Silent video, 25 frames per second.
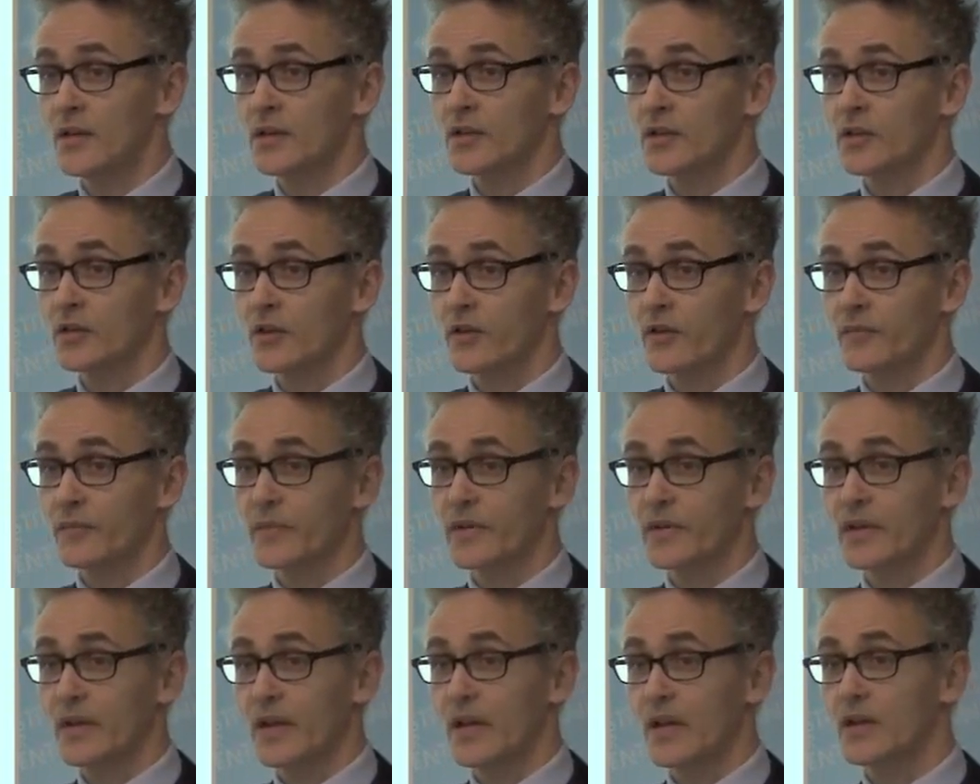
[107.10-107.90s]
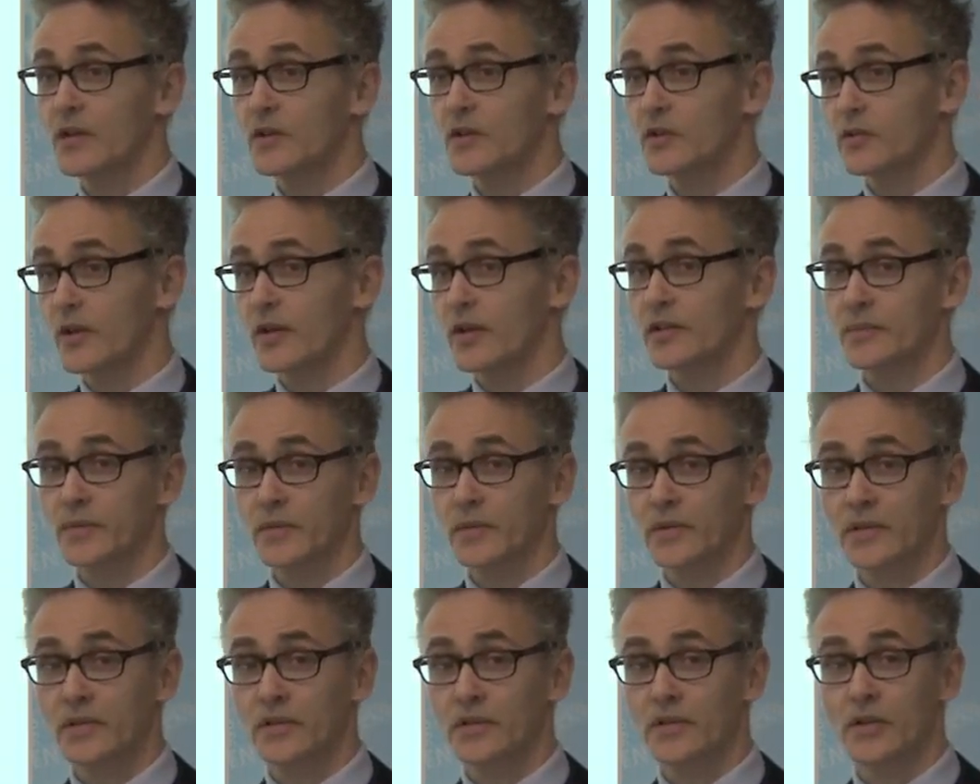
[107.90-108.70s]
could often be
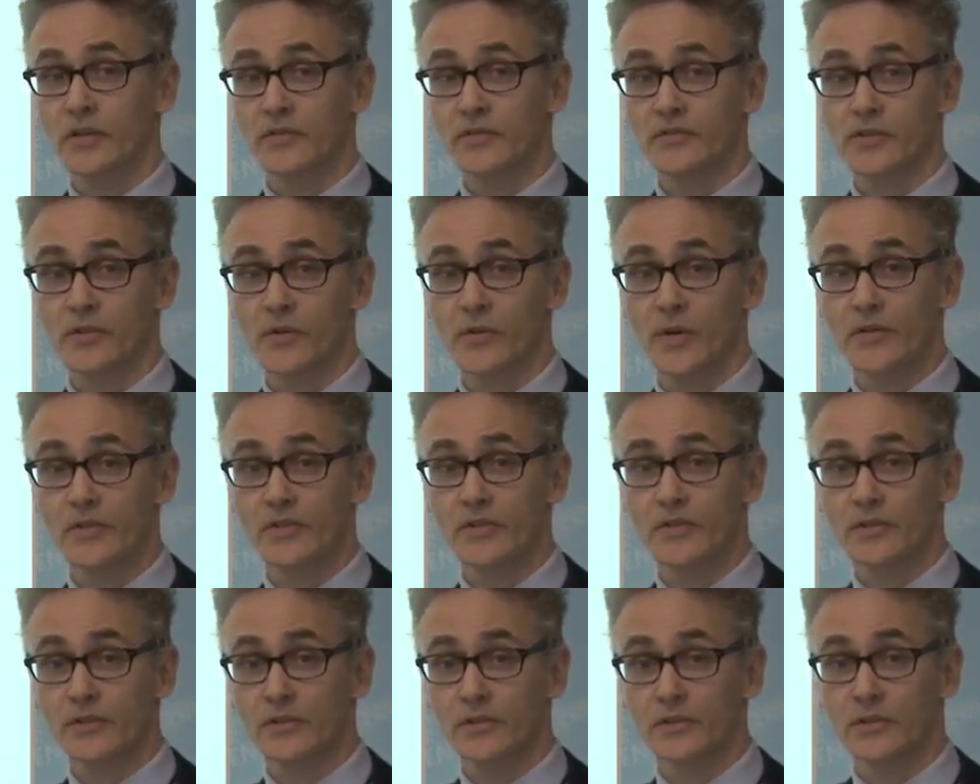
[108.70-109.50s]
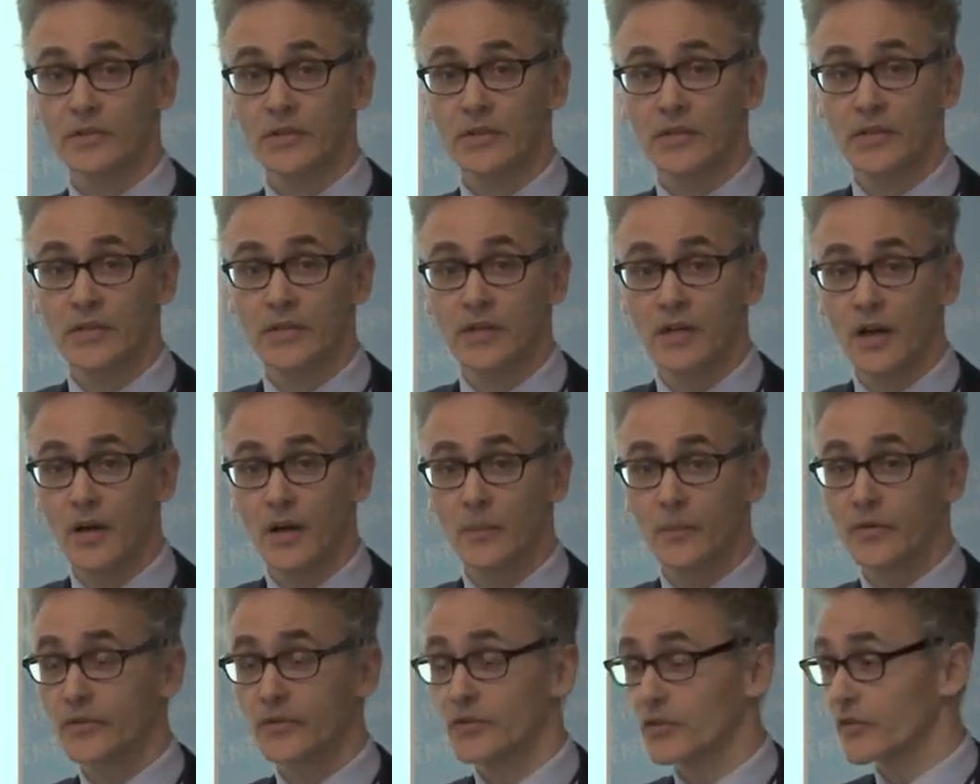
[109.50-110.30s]
incredibly consequential.
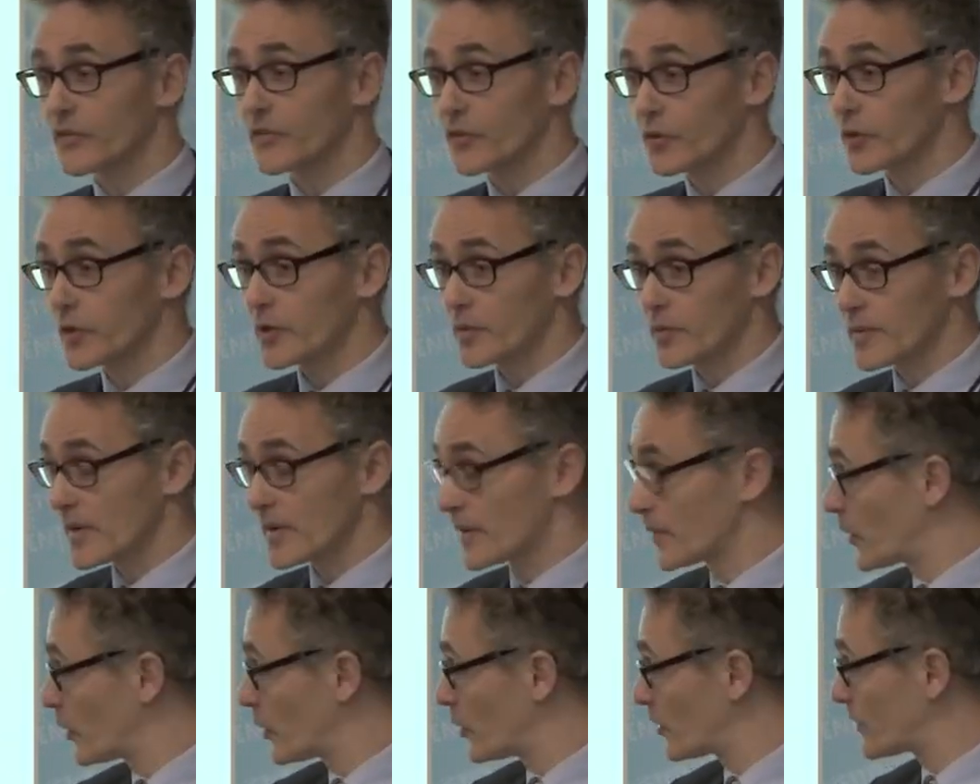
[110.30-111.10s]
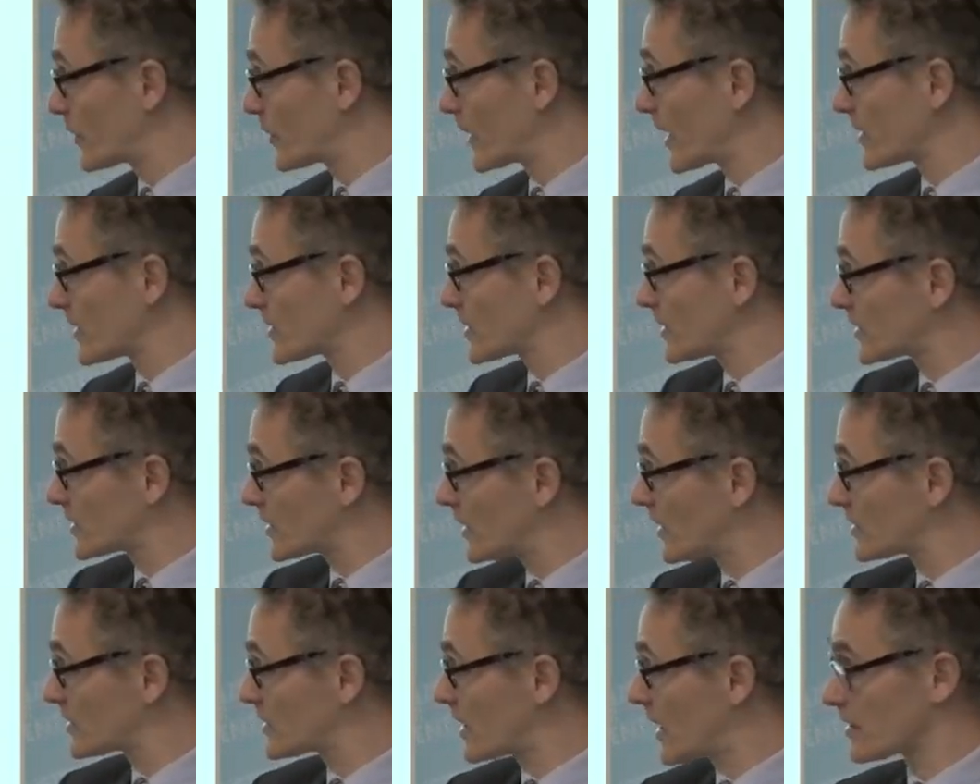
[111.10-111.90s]
We sort of thought it would be important, but actually it
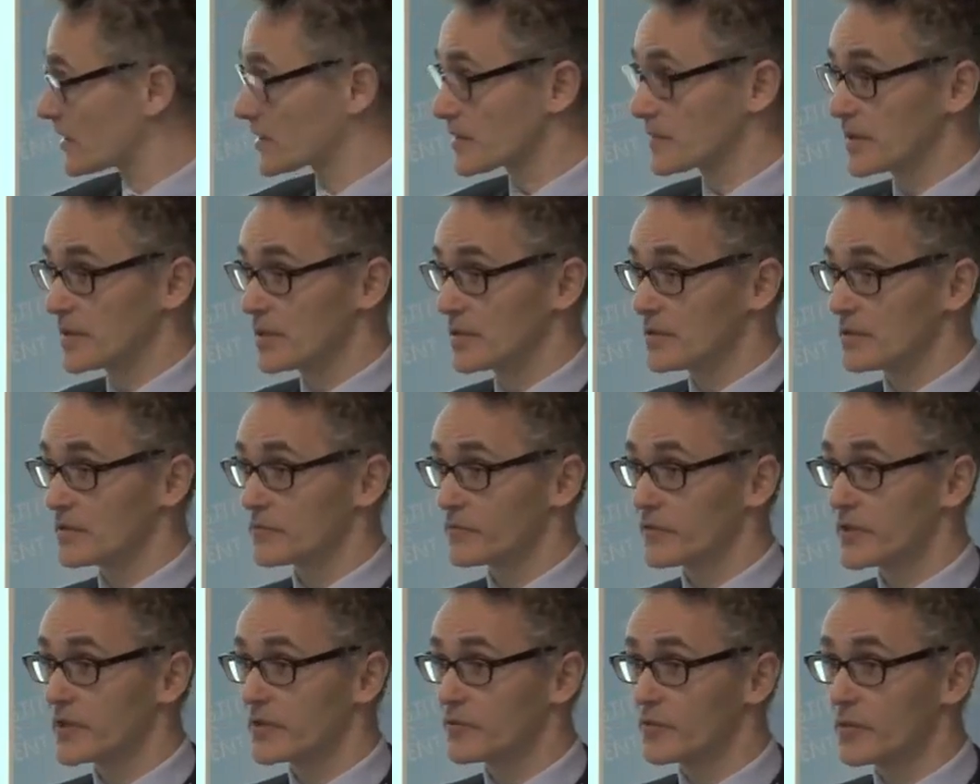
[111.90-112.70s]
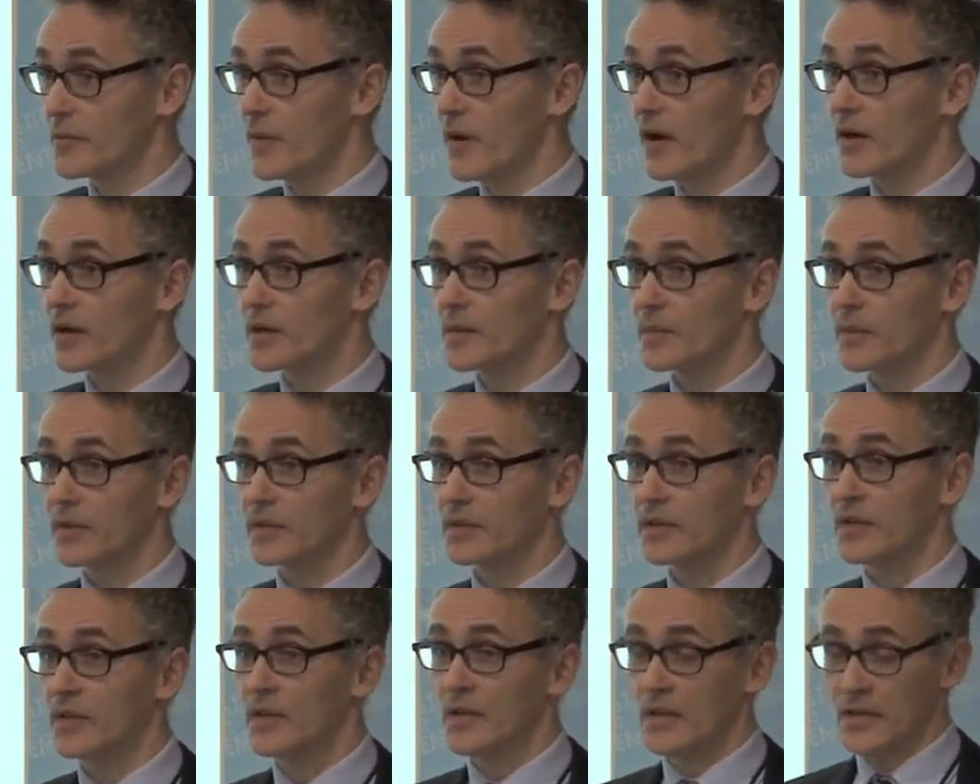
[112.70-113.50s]
turns out to be really
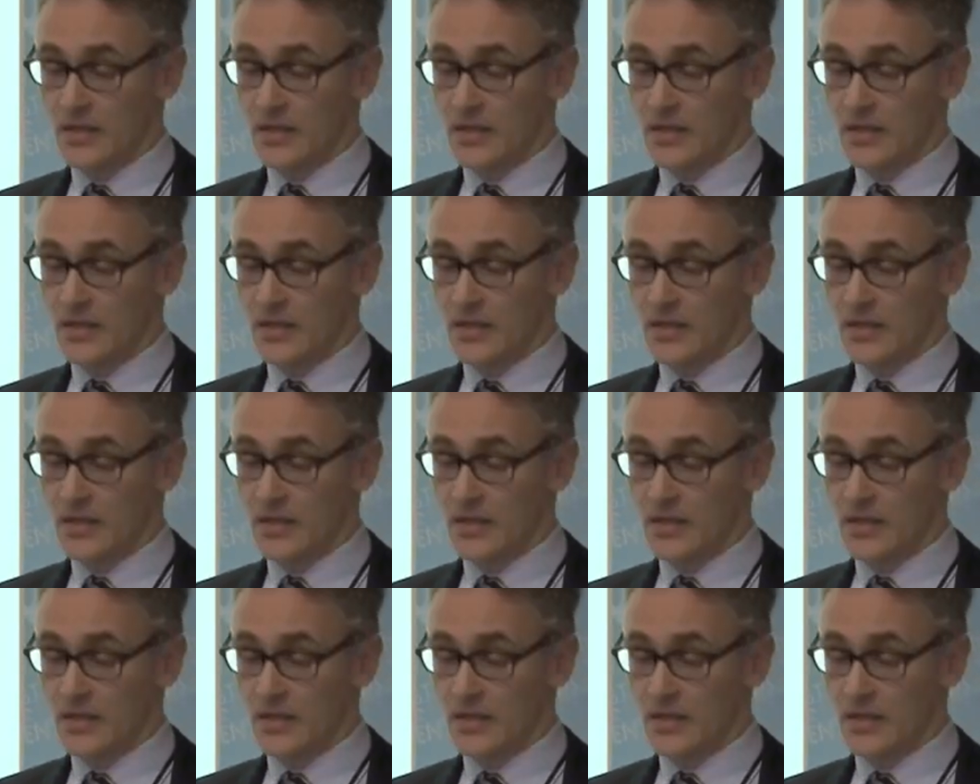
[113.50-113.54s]
remarkable.